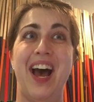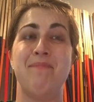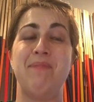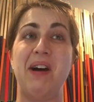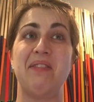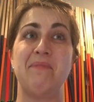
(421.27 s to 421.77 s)

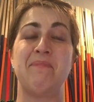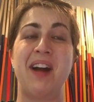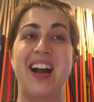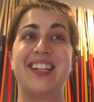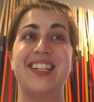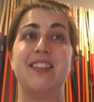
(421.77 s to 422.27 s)
about the
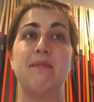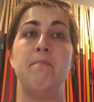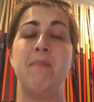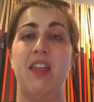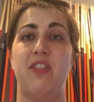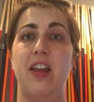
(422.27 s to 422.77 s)
practice
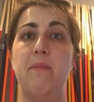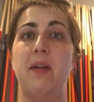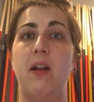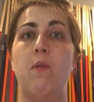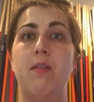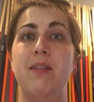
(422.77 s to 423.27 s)
method,
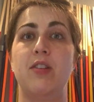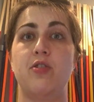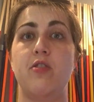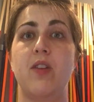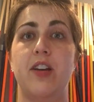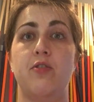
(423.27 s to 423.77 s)
but I want to make
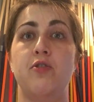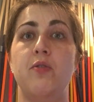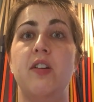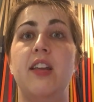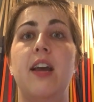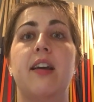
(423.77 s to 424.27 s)
sure you guys are
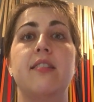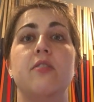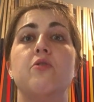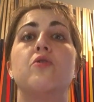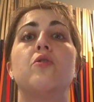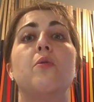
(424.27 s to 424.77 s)
doing that because
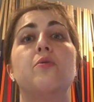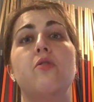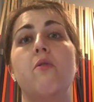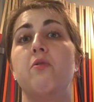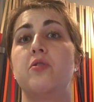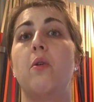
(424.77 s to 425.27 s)
it's so
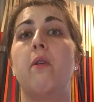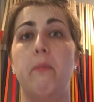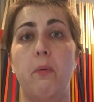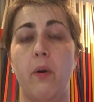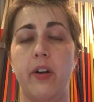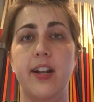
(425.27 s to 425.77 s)

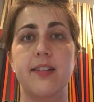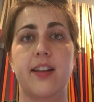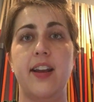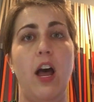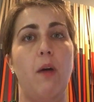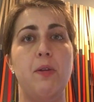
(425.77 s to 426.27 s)
important. It's
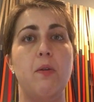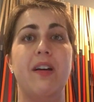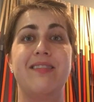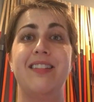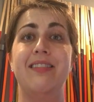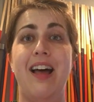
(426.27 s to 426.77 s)
going to help you
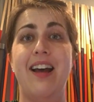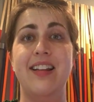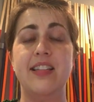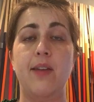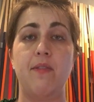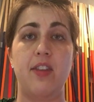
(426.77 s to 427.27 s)
guys a lot
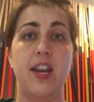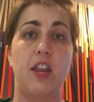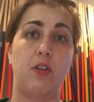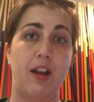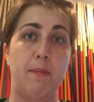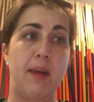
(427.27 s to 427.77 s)
in 7th and
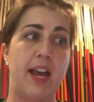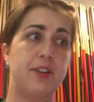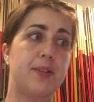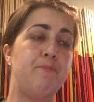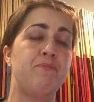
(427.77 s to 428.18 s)
8th grade band.